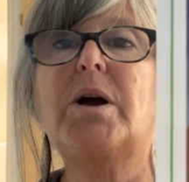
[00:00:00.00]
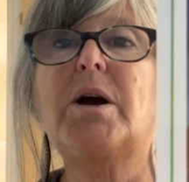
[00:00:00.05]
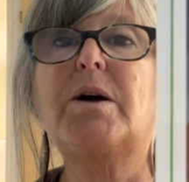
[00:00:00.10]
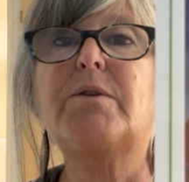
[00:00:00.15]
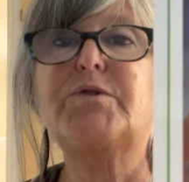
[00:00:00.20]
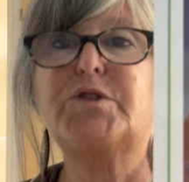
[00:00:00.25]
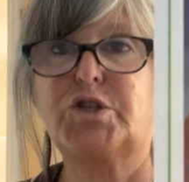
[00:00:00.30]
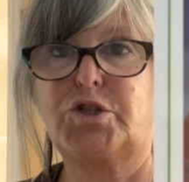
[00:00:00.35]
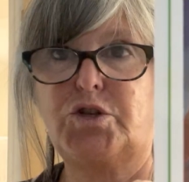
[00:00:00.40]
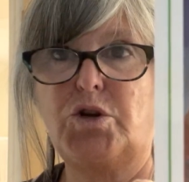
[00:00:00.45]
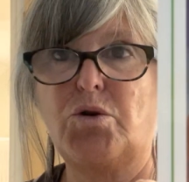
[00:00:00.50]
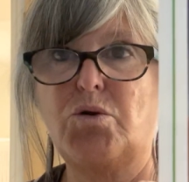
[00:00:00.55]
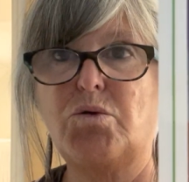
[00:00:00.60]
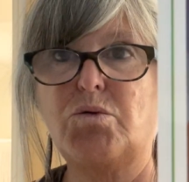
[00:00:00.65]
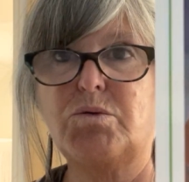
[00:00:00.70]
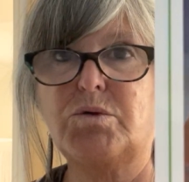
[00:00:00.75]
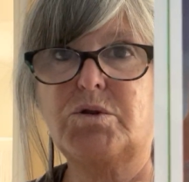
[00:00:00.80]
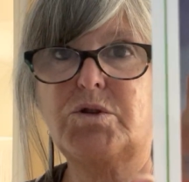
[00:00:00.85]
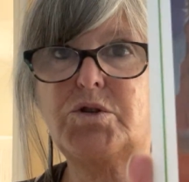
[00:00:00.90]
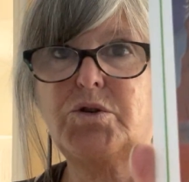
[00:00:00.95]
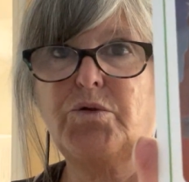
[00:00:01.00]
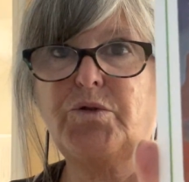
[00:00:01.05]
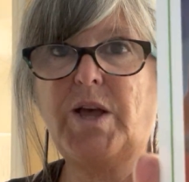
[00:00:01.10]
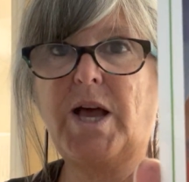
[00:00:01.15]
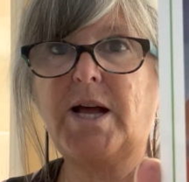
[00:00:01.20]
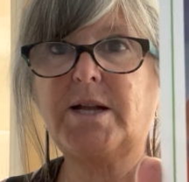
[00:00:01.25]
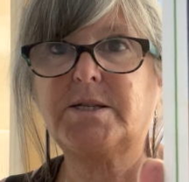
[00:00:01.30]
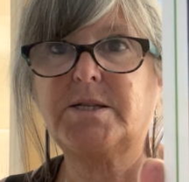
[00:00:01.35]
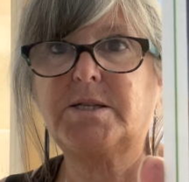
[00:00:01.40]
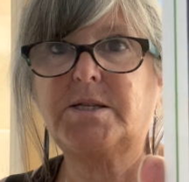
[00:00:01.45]
of stones. So
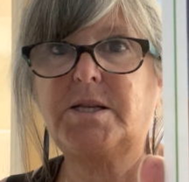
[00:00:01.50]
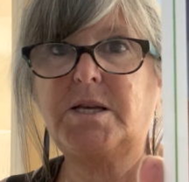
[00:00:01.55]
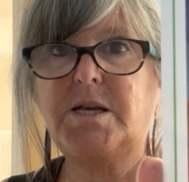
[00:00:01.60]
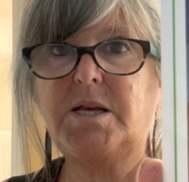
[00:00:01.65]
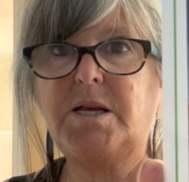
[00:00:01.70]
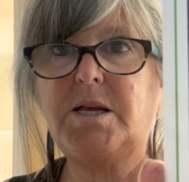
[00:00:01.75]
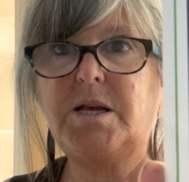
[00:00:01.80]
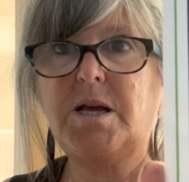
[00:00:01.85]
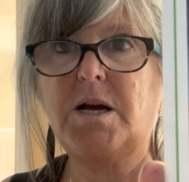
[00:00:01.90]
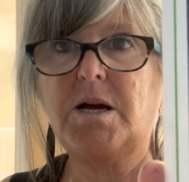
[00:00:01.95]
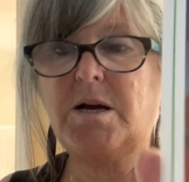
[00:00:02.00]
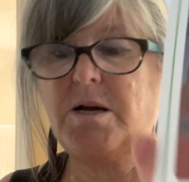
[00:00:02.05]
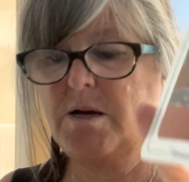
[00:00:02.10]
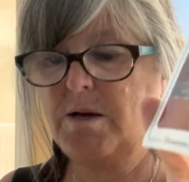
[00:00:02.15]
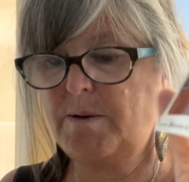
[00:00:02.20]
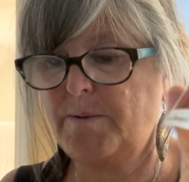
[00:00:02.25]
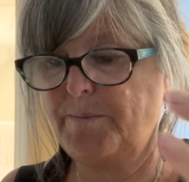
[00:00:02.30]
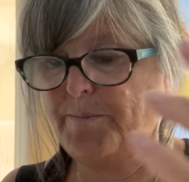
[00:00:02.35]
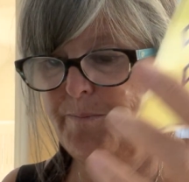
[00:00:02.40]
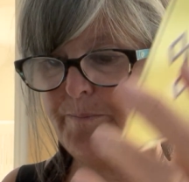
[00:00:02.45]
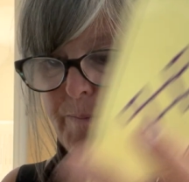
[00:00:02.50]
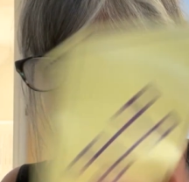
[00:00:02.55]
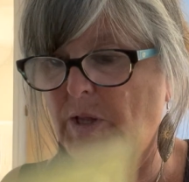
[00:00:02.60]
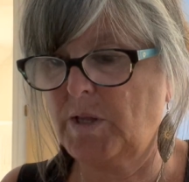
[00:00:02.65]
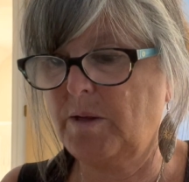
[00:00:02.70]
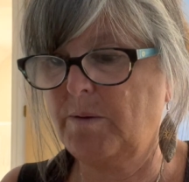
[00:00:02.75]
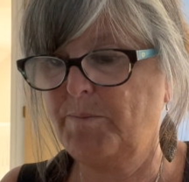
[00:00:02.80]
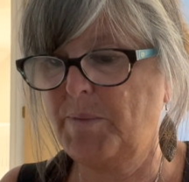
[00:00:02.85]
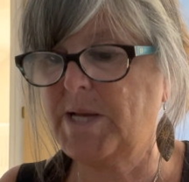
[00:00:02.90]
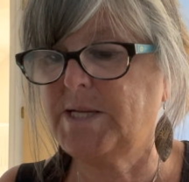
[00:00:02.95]
that's the
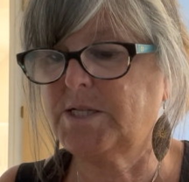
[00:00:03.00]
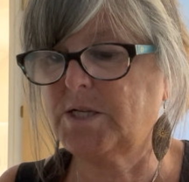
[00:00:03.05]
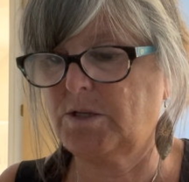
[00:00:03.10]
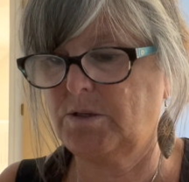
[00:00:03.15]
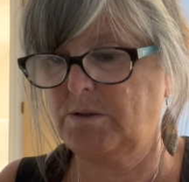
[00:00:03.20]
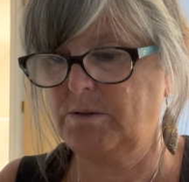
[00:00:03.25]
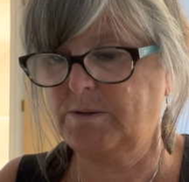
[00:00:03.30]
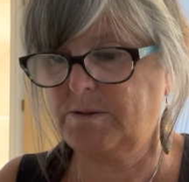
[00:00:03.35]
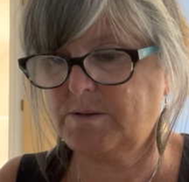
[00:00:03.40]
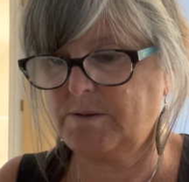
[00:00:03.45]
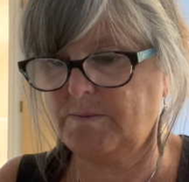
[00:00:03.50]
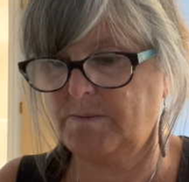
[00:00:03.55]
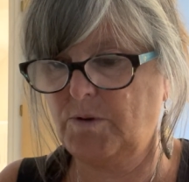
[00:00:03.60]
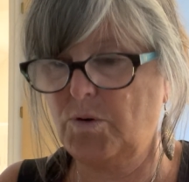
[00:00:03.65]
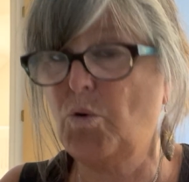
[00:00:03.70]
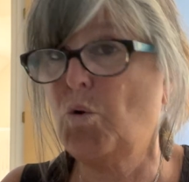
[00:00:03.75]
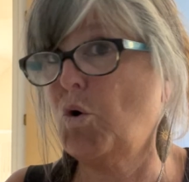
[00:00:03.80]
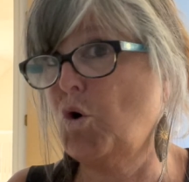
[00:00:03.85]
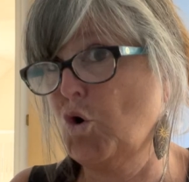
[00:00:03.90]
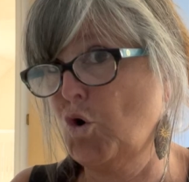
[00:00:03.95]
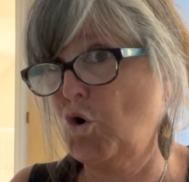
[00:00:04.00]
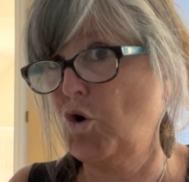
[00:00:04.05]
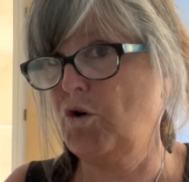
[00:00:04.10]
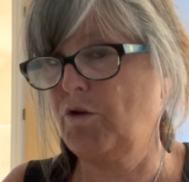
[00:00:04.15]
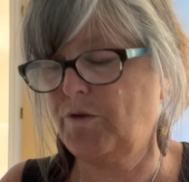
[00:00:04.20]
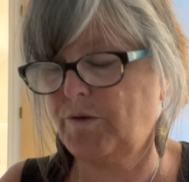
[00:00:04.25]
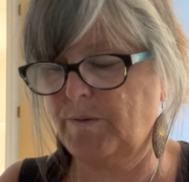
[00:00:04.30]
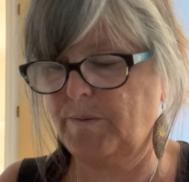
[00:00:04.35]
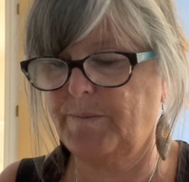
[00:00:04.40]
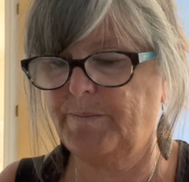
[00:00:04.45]
pentacles or
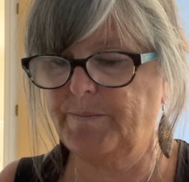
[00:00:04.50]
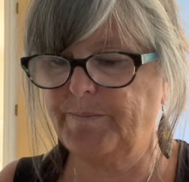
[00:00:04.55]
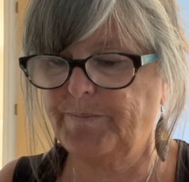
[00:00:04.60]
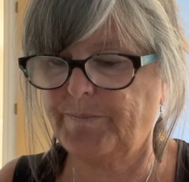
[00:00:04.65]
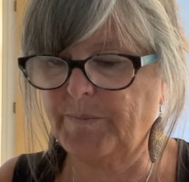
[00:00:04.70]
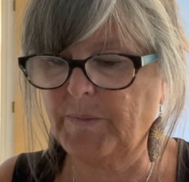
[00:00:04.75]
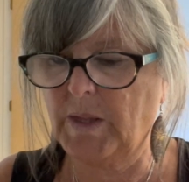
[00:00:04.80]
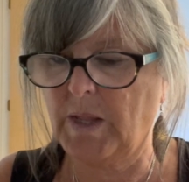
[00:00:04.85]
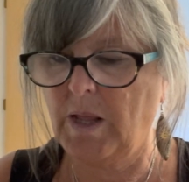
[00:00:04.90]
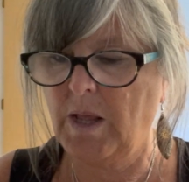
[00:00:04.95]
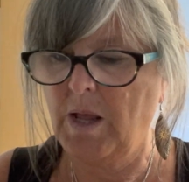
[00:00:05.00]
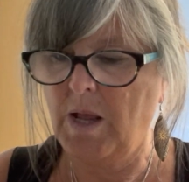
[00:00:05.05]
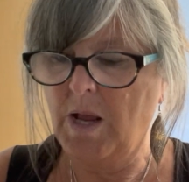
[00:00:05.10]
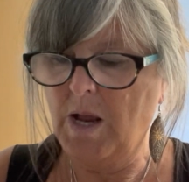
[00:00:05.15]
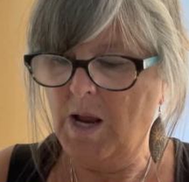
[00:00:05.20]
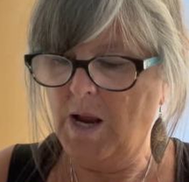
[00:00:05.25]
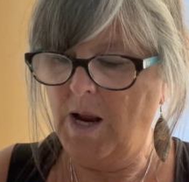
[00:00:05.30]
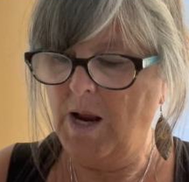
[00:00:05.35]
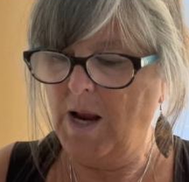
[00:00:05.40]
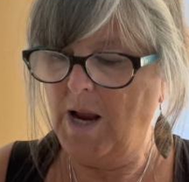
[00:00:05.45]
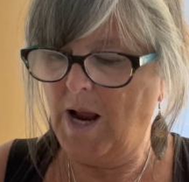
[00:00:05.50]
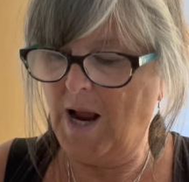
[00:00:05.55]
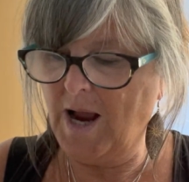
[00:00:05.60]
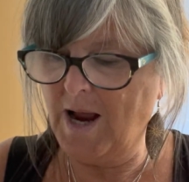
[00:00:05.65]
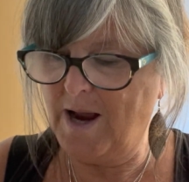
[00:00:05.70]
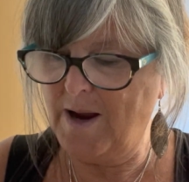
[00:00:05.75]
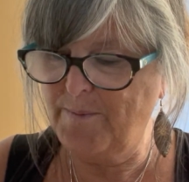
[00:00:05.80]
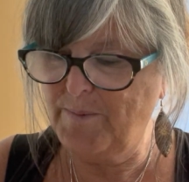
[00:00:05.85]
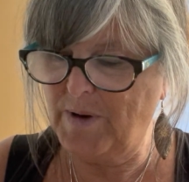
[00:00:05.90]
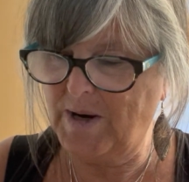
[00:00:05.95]
earth.
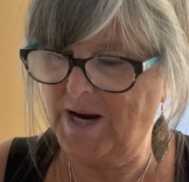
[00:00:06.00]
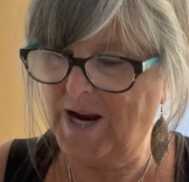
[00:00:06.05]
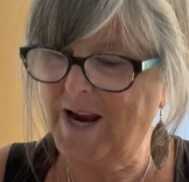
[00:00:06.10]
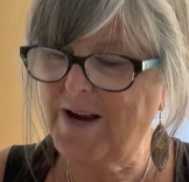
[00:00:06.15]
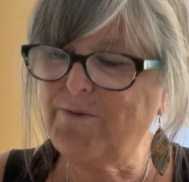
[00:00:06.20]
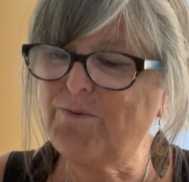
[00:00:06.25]
I